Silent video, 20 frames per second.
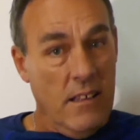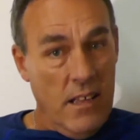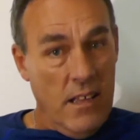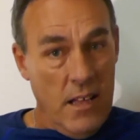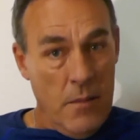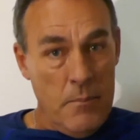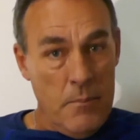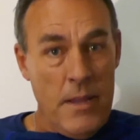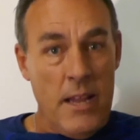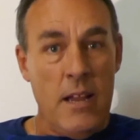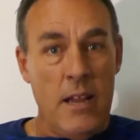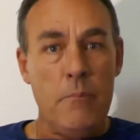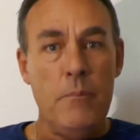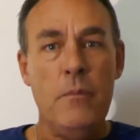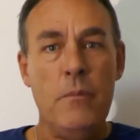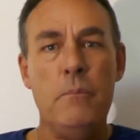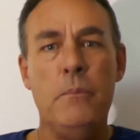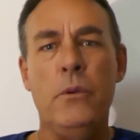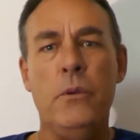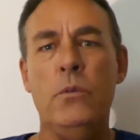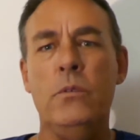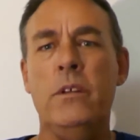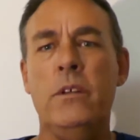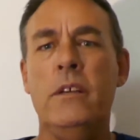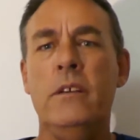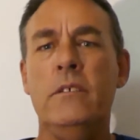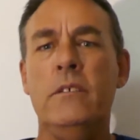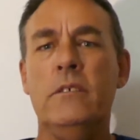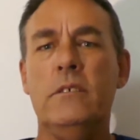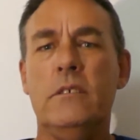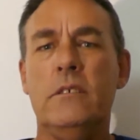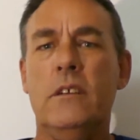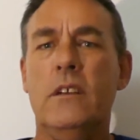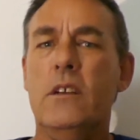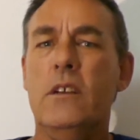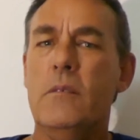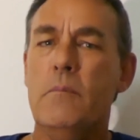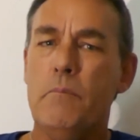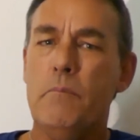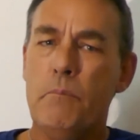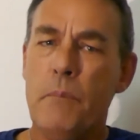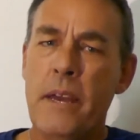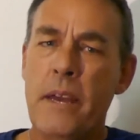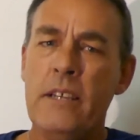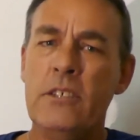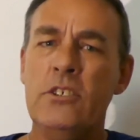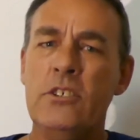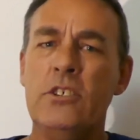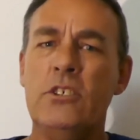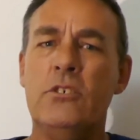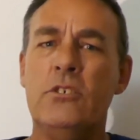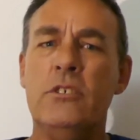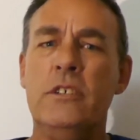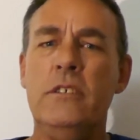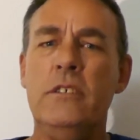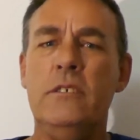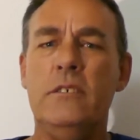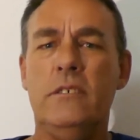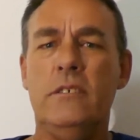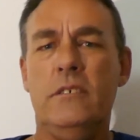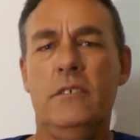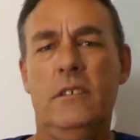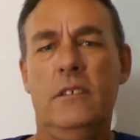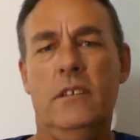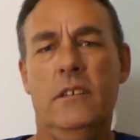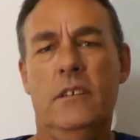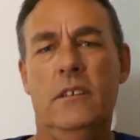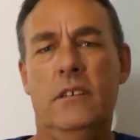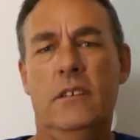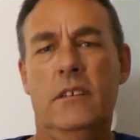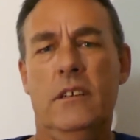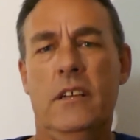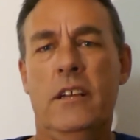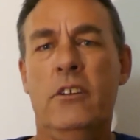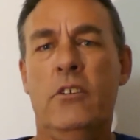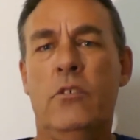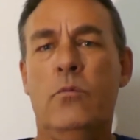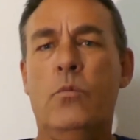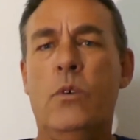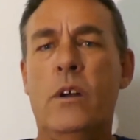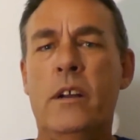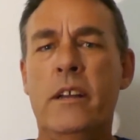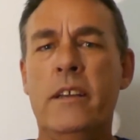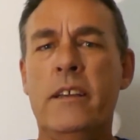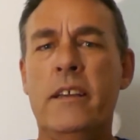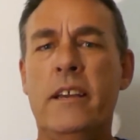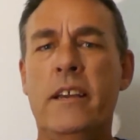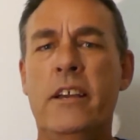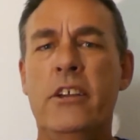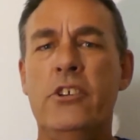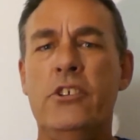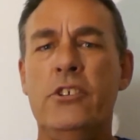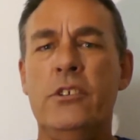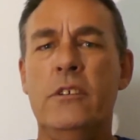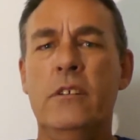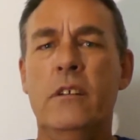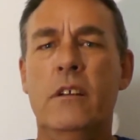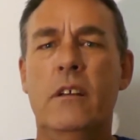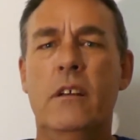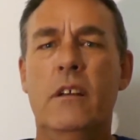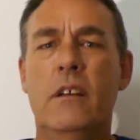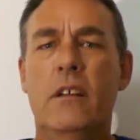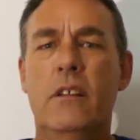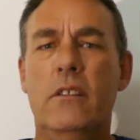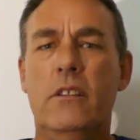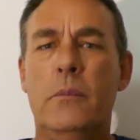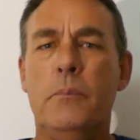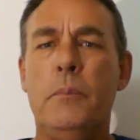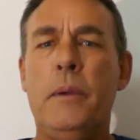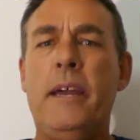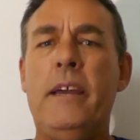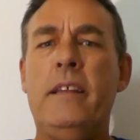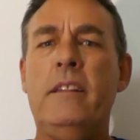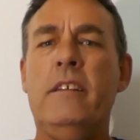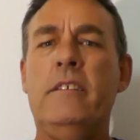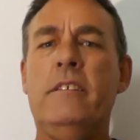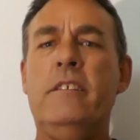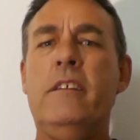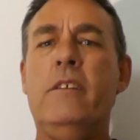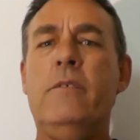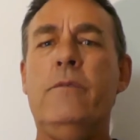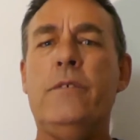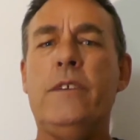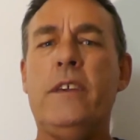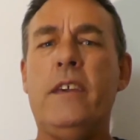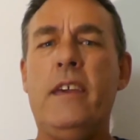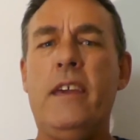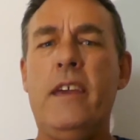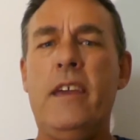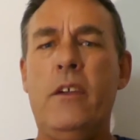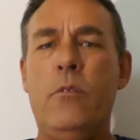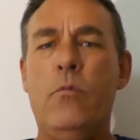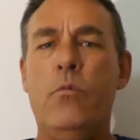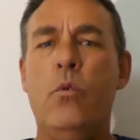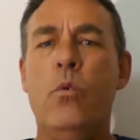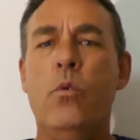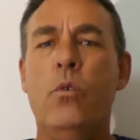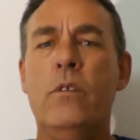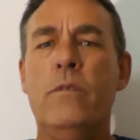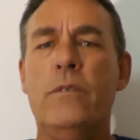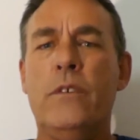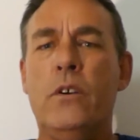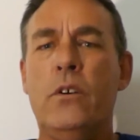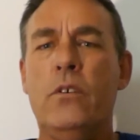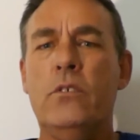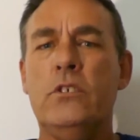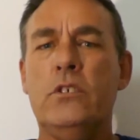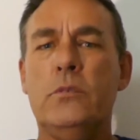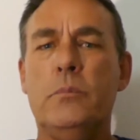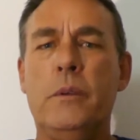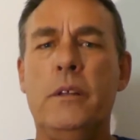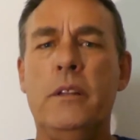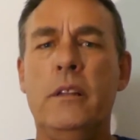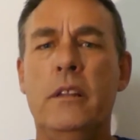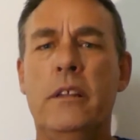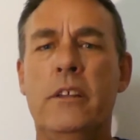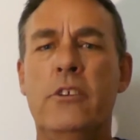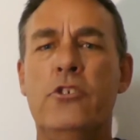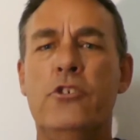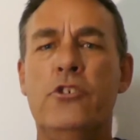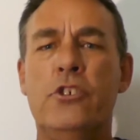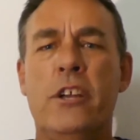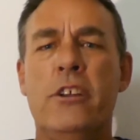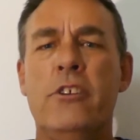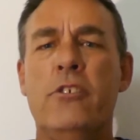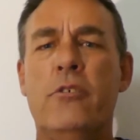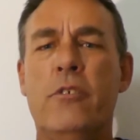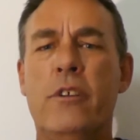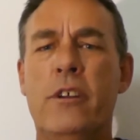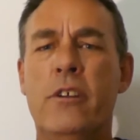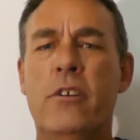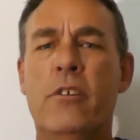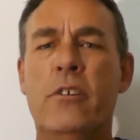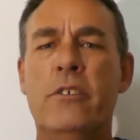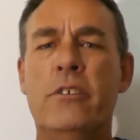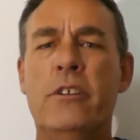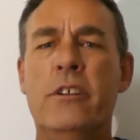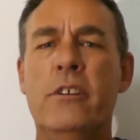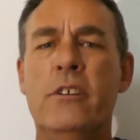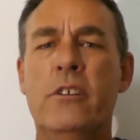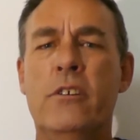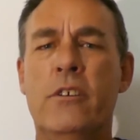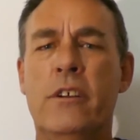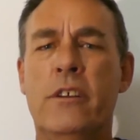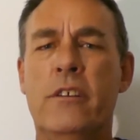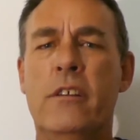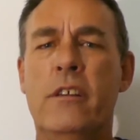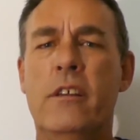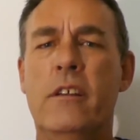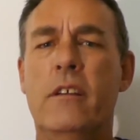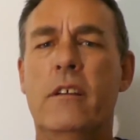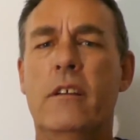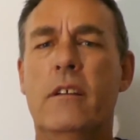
apartment buildings, back streets, and on one occasion, the palliative care ward of a hospital in January 1990.